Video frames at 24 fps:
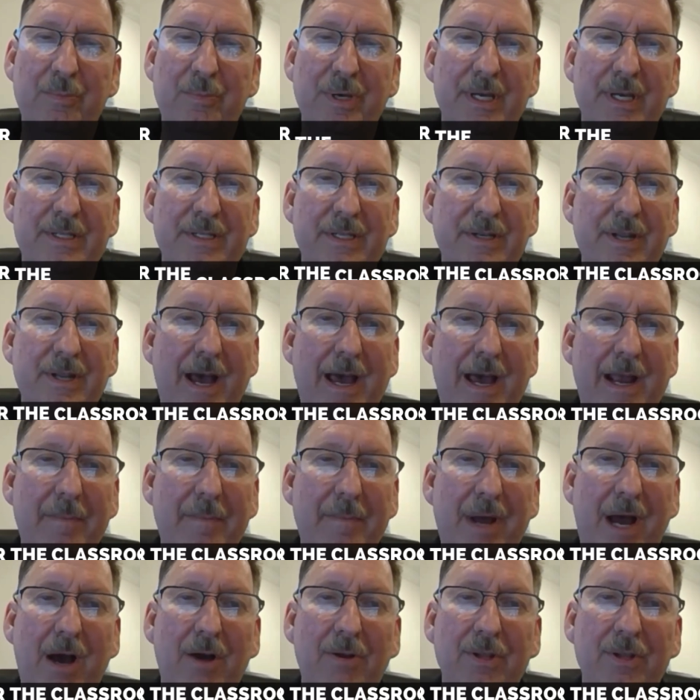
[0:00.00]
bit tonight
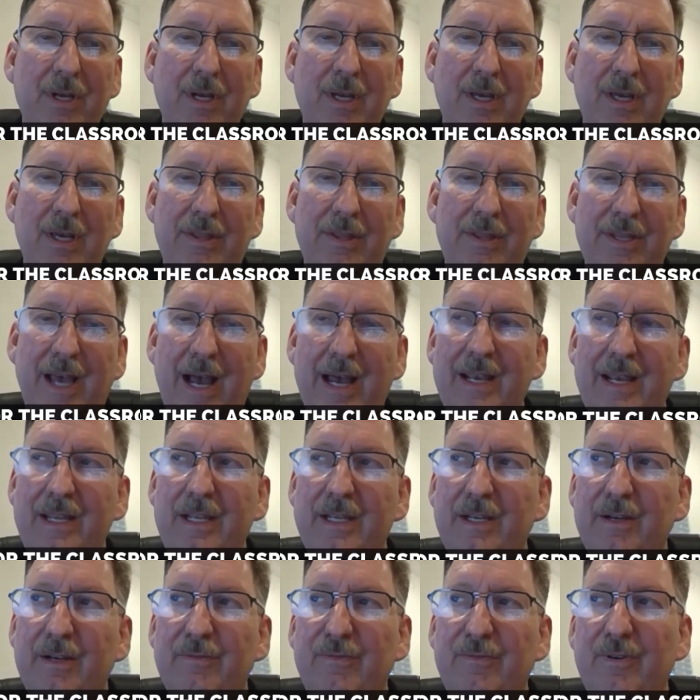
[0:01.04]
about the
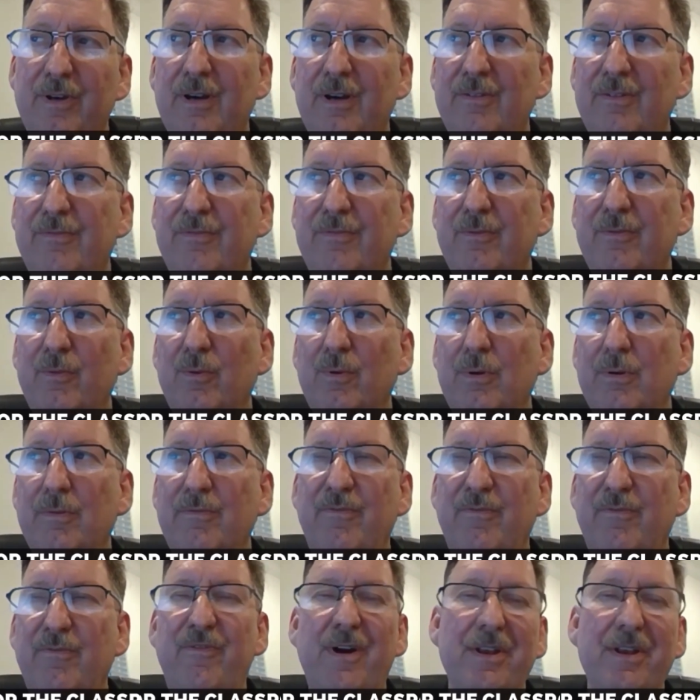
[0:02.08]
idea of
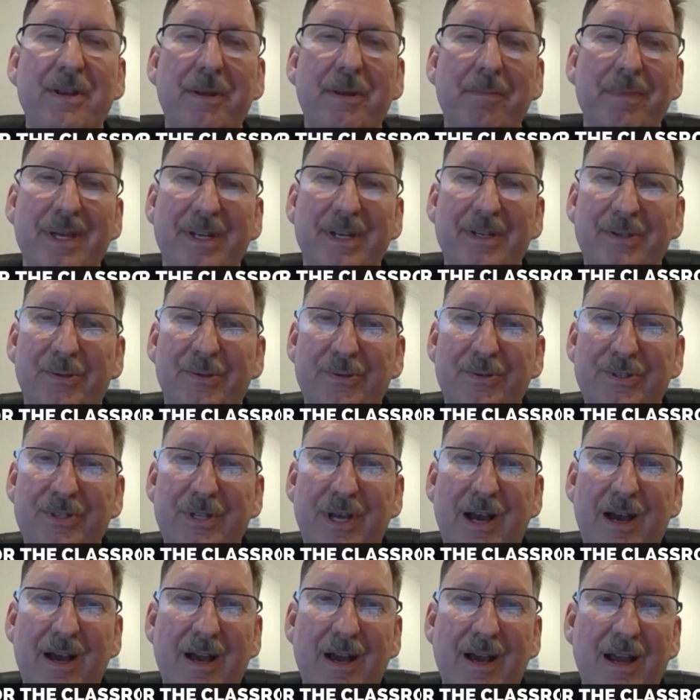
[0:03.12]
fundamentals
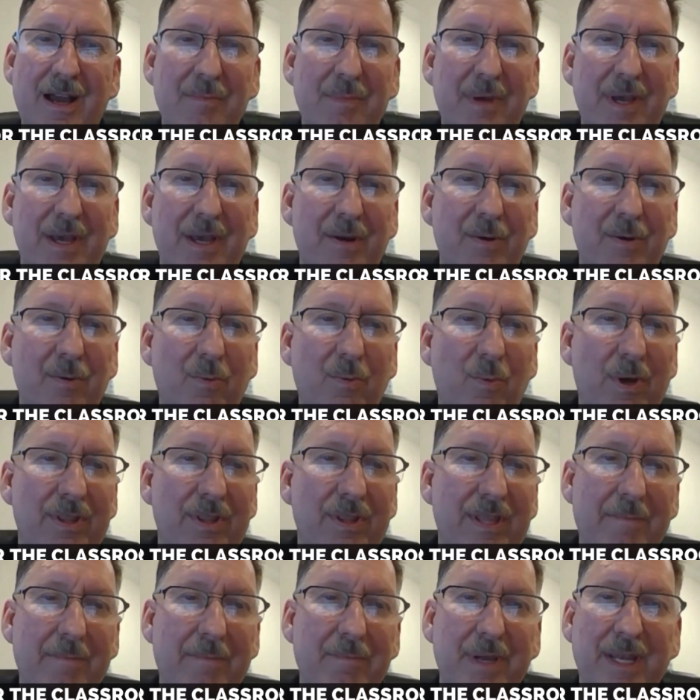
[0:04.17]
time and
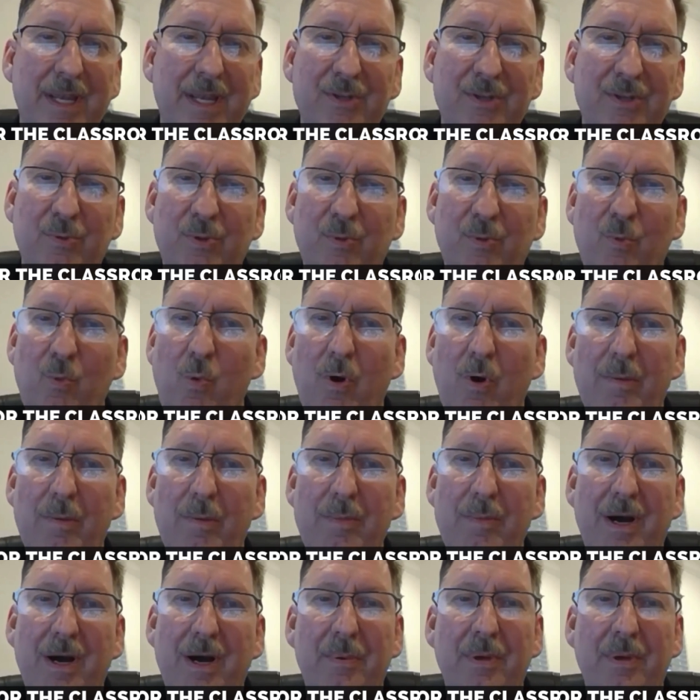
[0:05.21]
what that means with
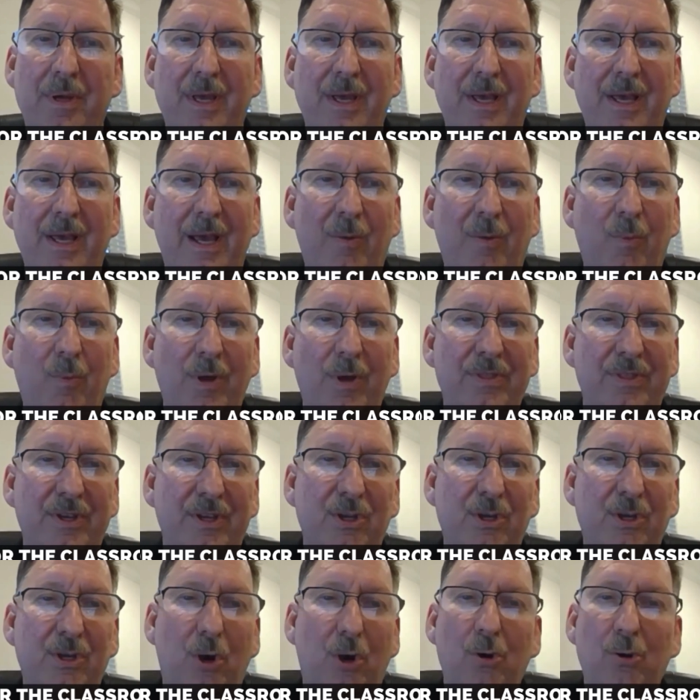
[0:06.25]
warm up and what the
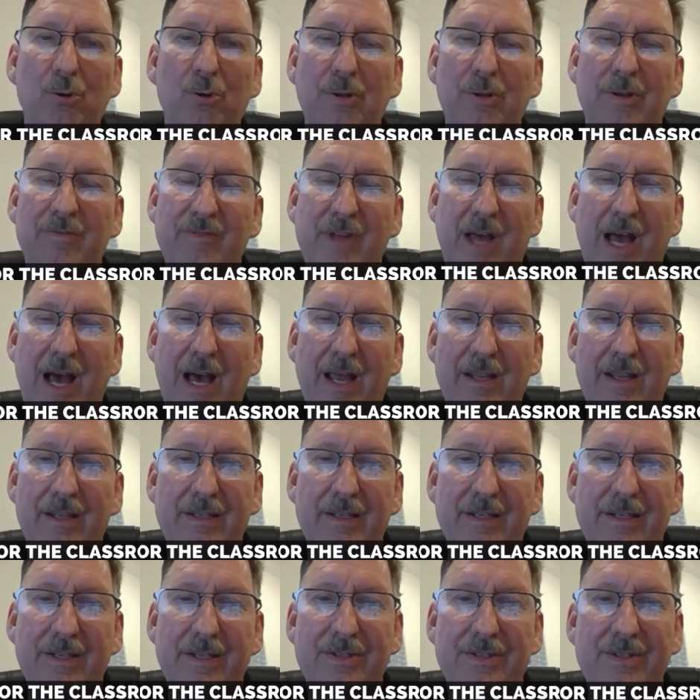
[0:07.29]
goal of that
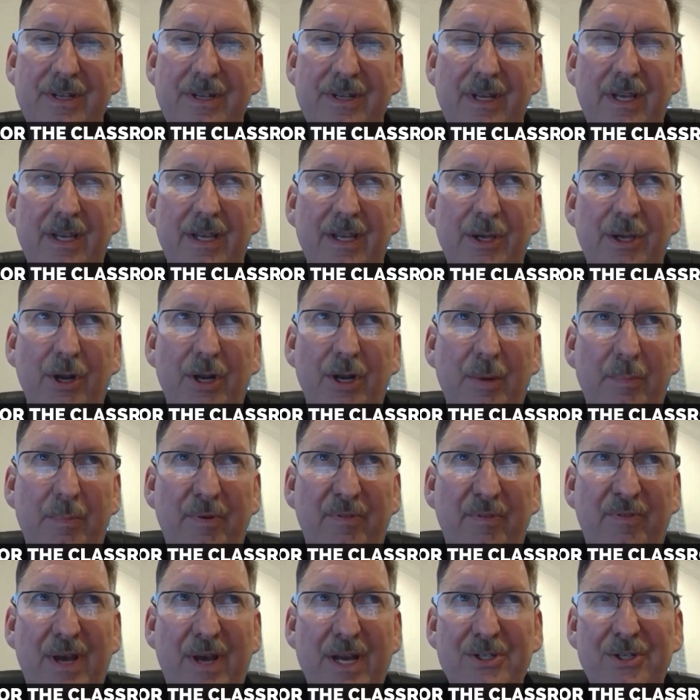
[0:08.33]
is. In a
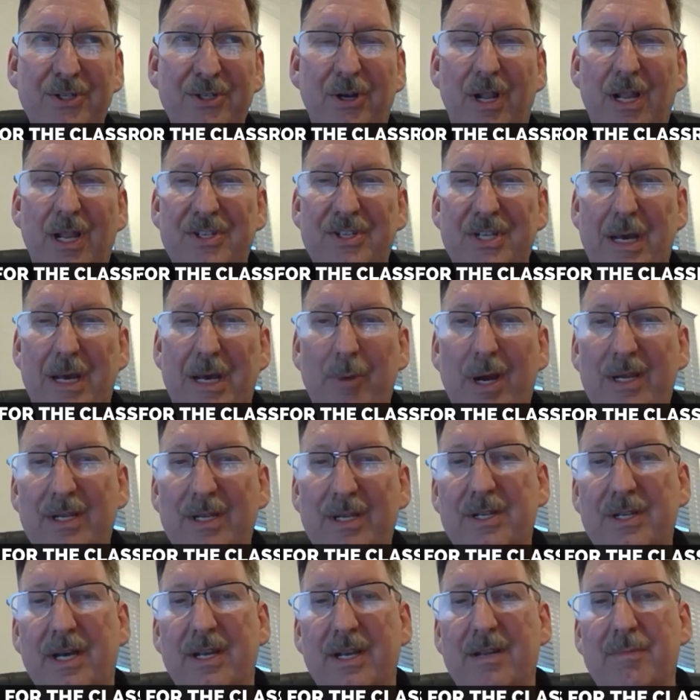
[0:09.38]
professional ensemble, I
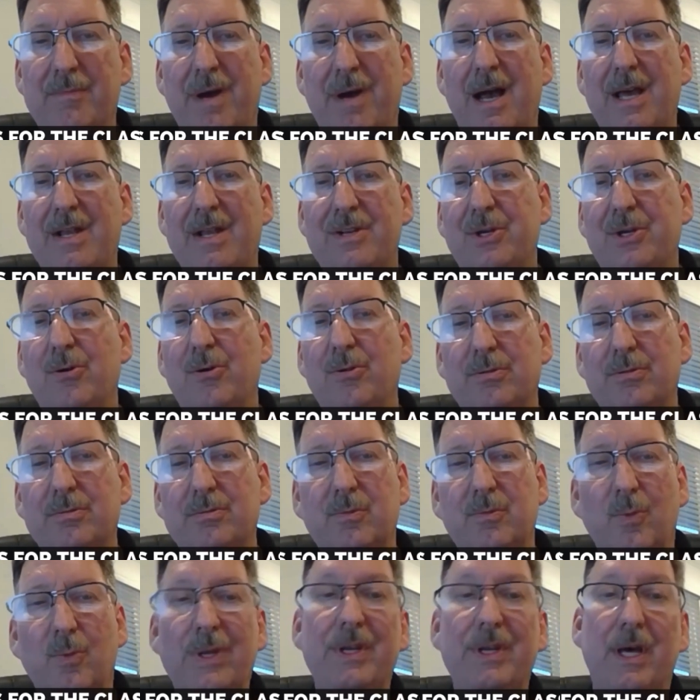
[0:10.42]
conducted my adult
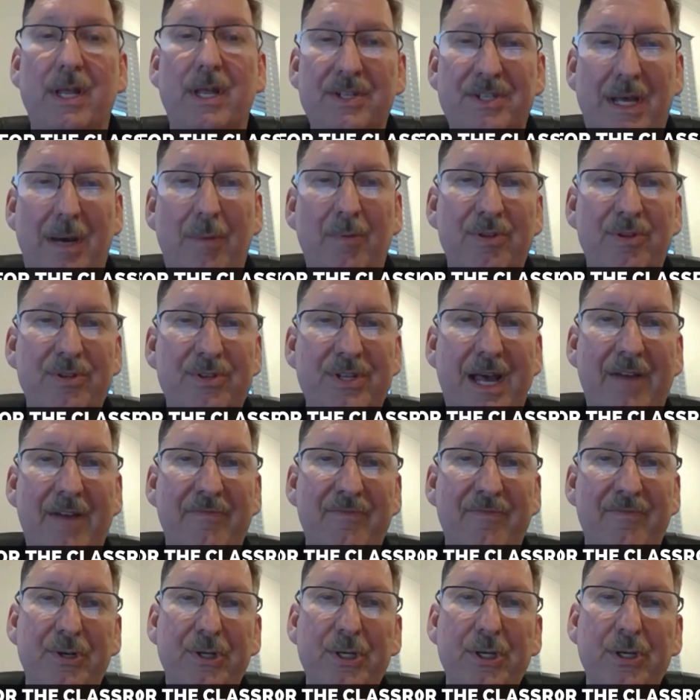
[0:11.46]
wind ensemble this
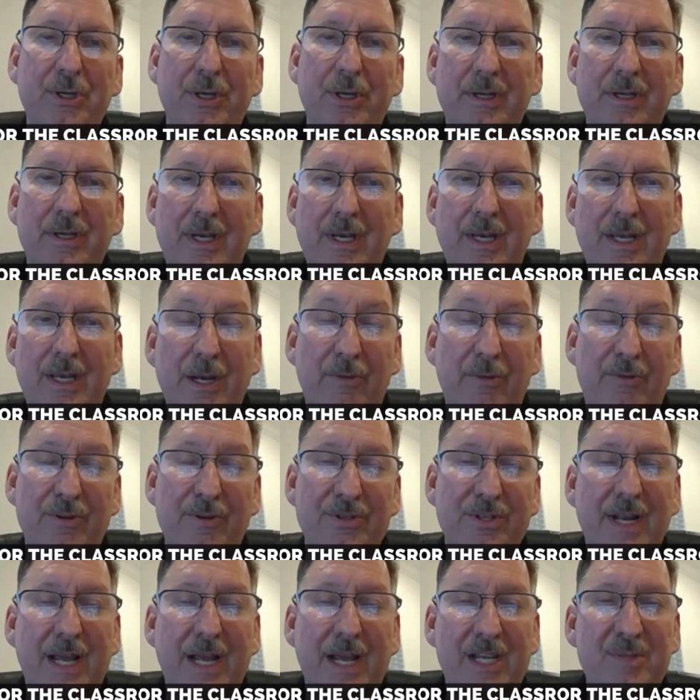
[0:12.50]
afternoon, and
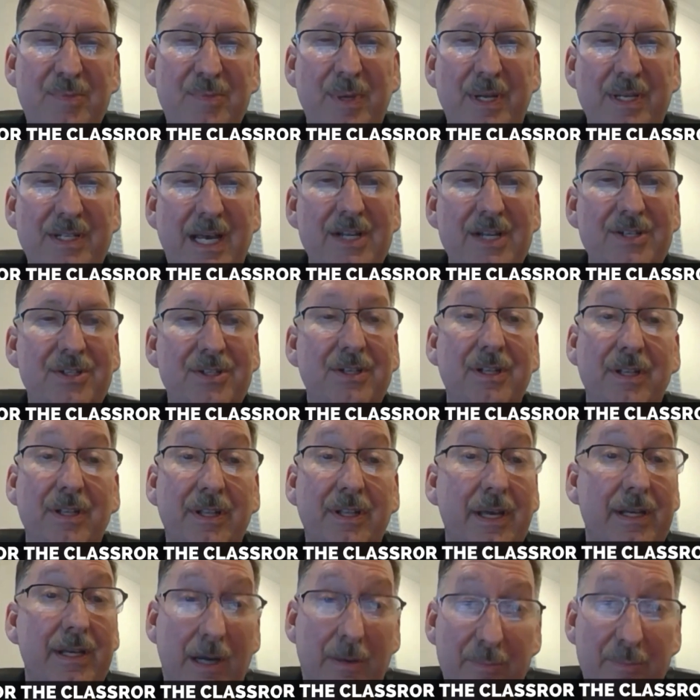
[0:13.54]
there's an expectation that
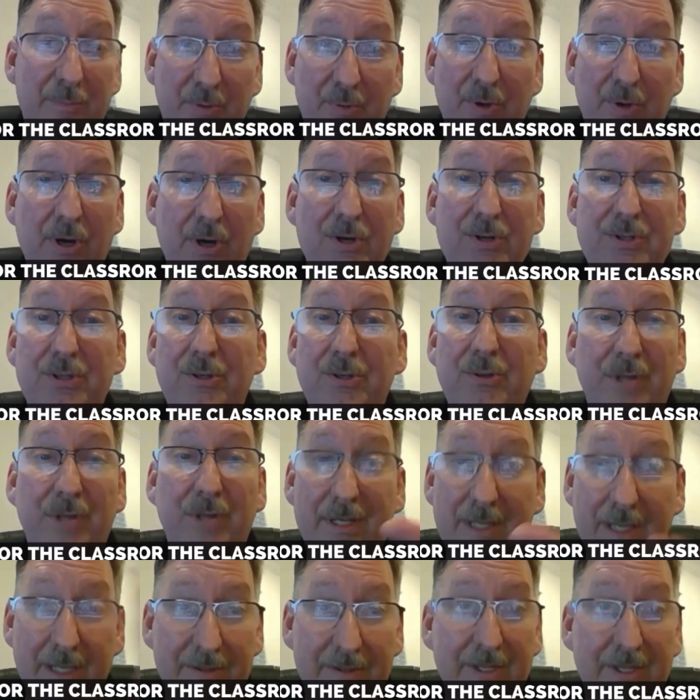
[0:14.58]
they come to rehearsal
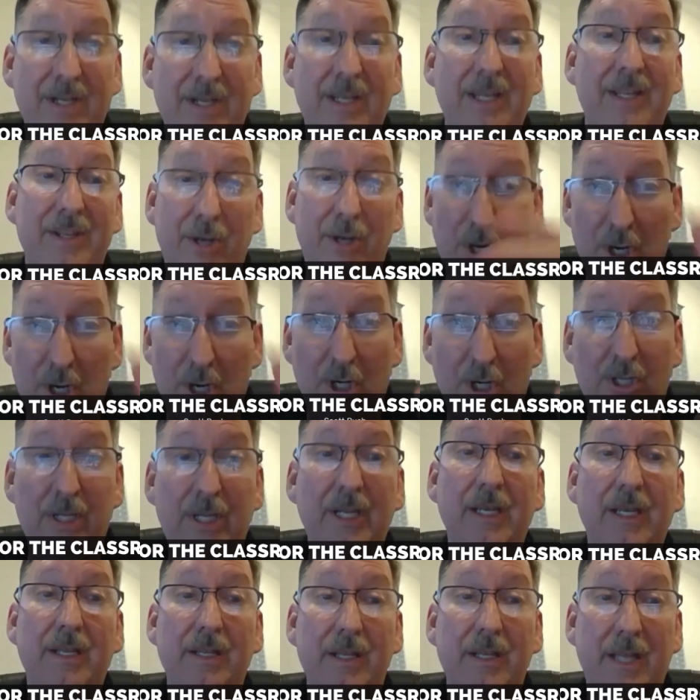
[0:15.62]
and they get there
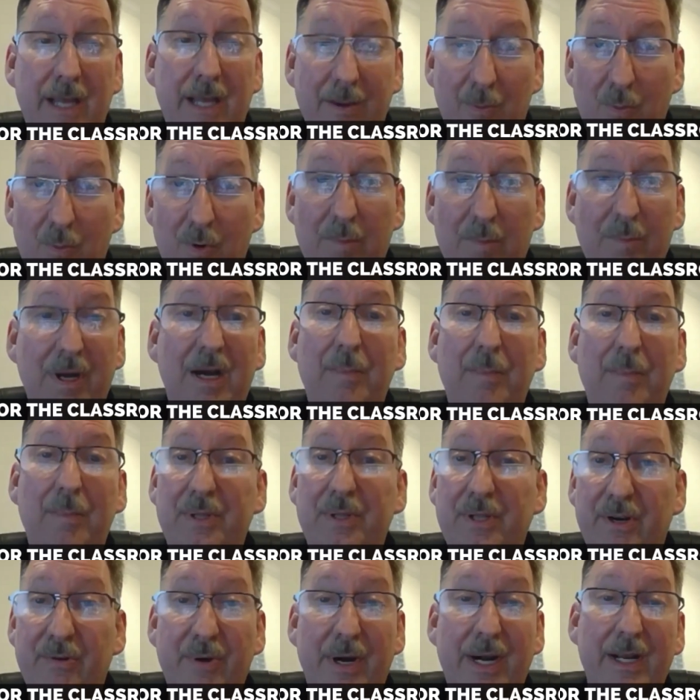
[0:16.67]
early and they warm up
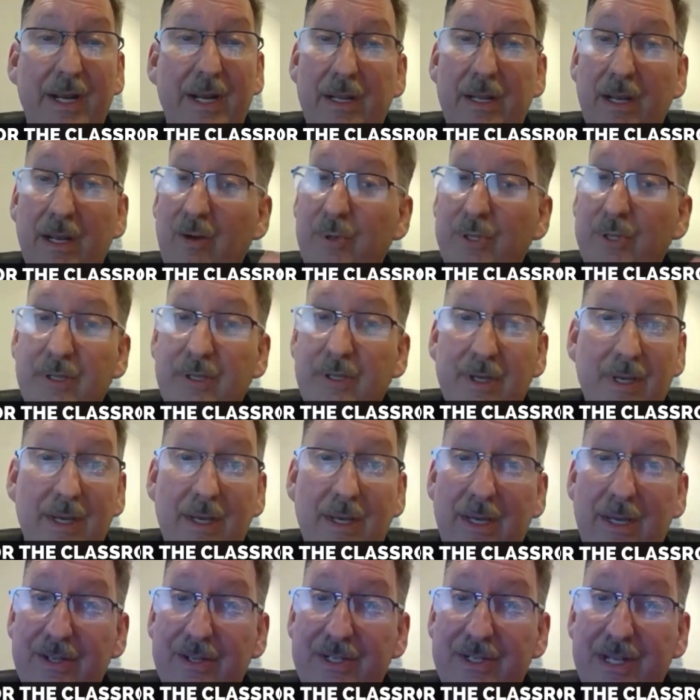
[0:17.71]
and they're ready to go. When
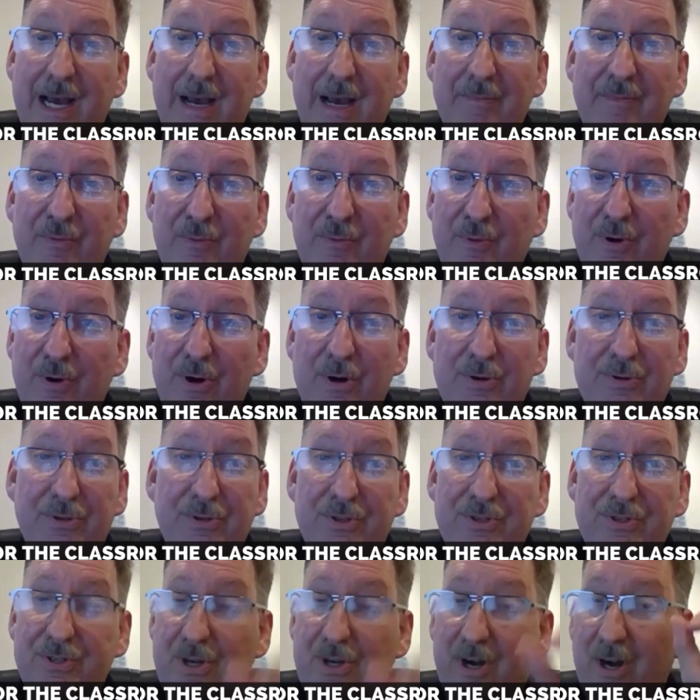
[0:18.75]
it's time to
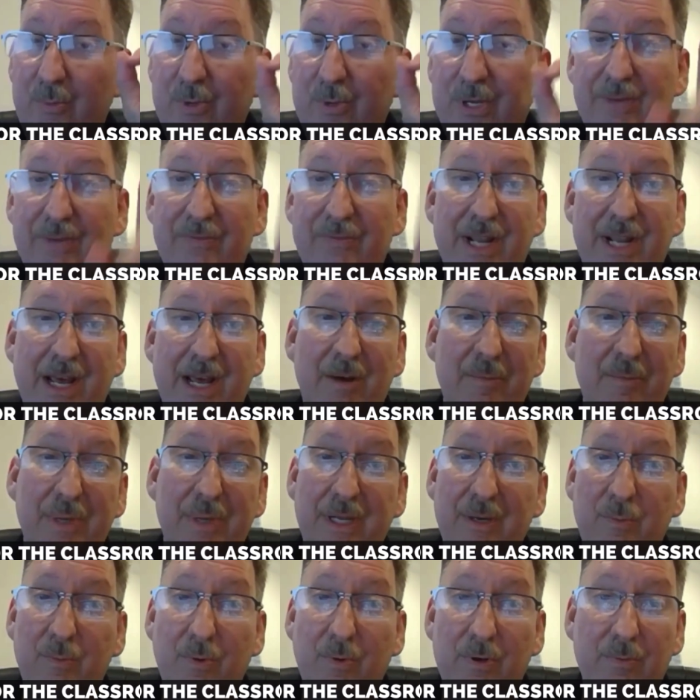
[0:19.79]
rehearsal start, we give a
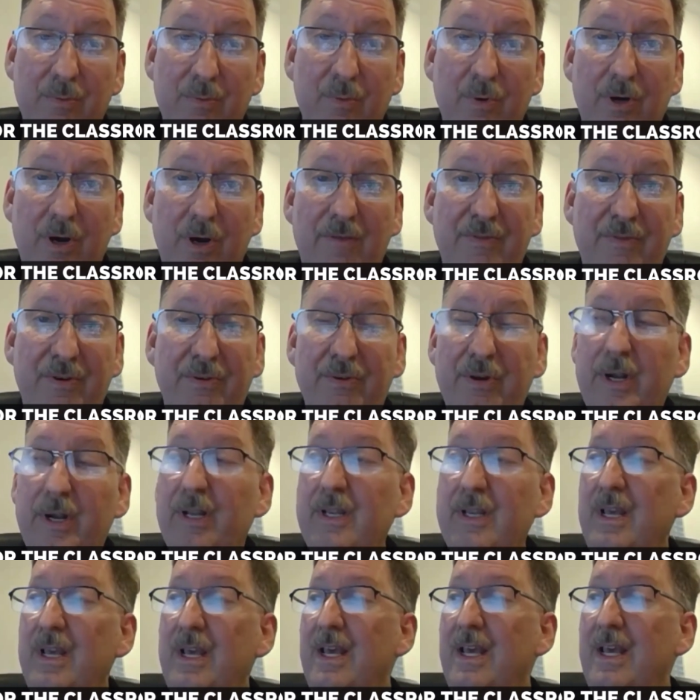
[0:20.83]
downbeat and we're off and running.